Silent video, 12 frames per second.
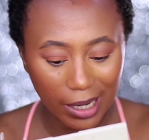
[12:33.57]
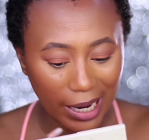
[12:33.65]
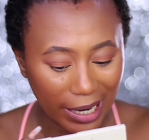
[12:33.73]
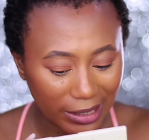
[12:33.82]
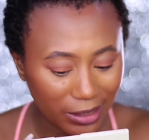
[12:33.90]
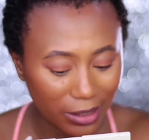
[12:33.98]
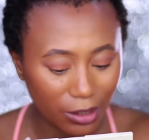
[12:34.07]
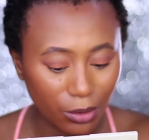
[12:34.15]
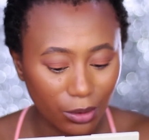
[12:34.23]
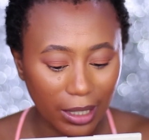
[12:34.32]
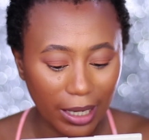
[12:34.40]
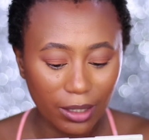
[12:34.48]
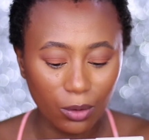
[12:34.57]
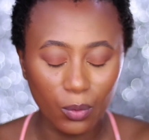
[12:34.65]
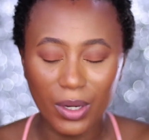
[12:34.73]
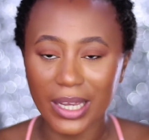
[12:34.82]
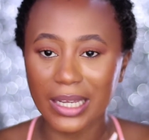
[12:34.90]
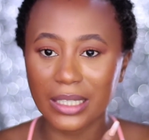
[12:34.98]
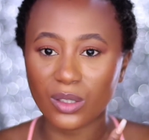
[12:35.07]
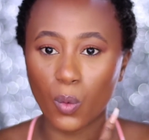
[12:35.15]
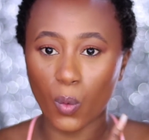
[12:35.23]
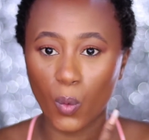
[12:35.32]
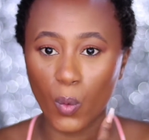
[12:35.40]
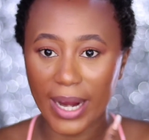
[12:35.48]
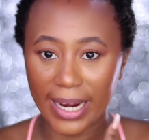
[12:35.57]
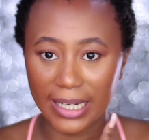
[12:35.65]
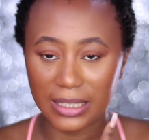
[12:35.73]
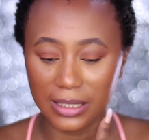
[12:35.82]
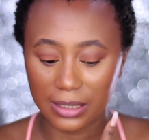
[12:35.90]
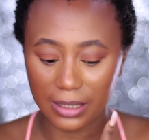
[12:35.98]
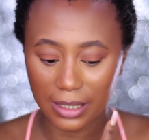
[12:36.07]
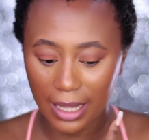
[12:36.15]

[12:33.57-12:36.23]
I still don't like the way it wears.